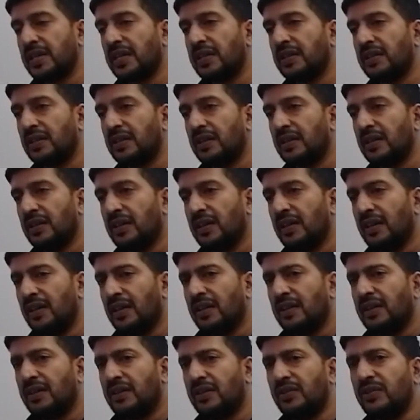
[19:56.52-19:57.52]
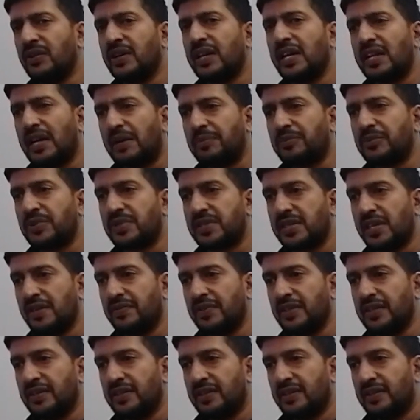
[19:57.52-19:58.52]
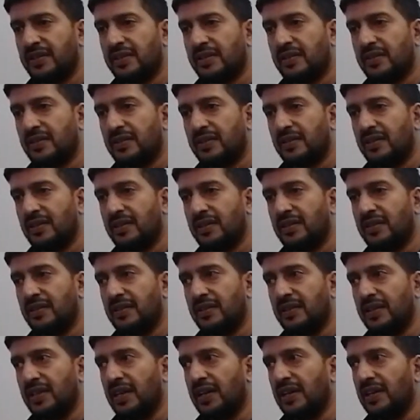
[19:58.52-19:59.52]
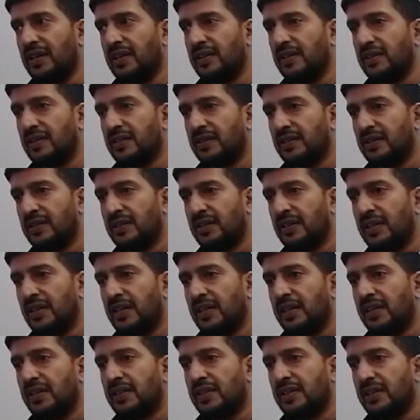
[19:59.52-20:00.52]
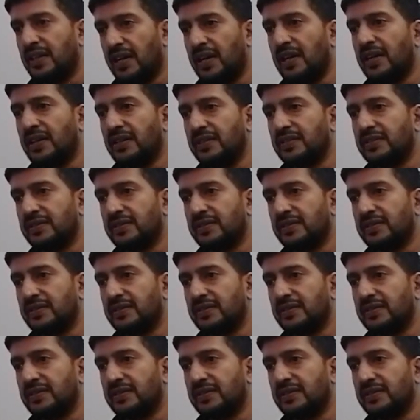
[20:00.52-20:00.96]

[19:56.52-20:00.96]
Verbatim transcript: What's that? you get up to seven. Seven. Seven is like top. Uh, yeah. yeah.